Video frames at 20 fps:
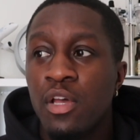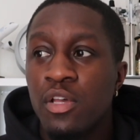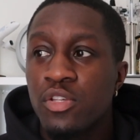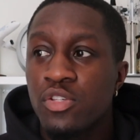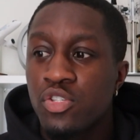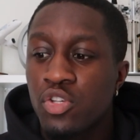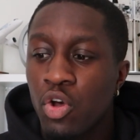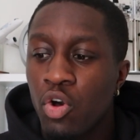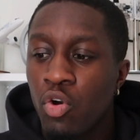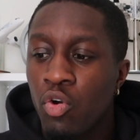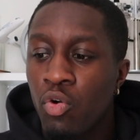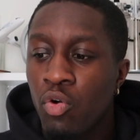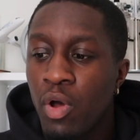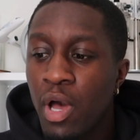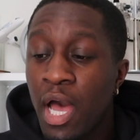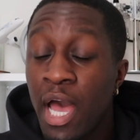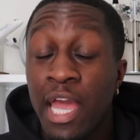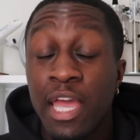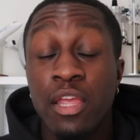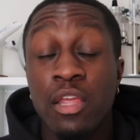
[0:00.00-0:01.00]

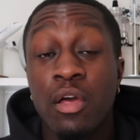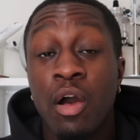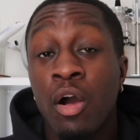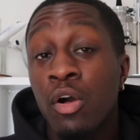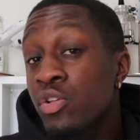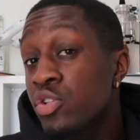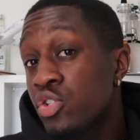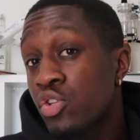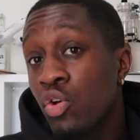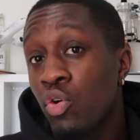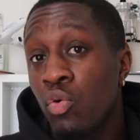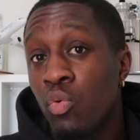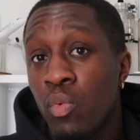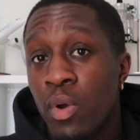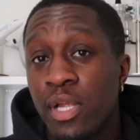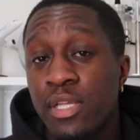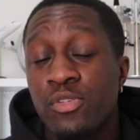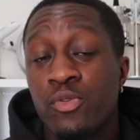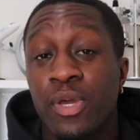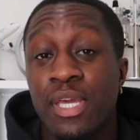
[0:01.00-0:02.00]
So I also
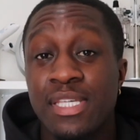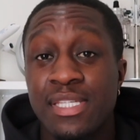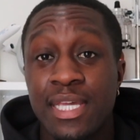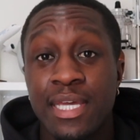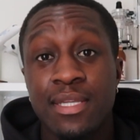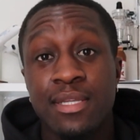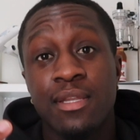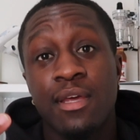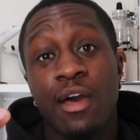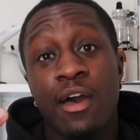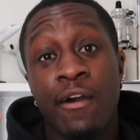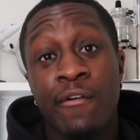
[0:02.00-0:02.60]
wanted to extend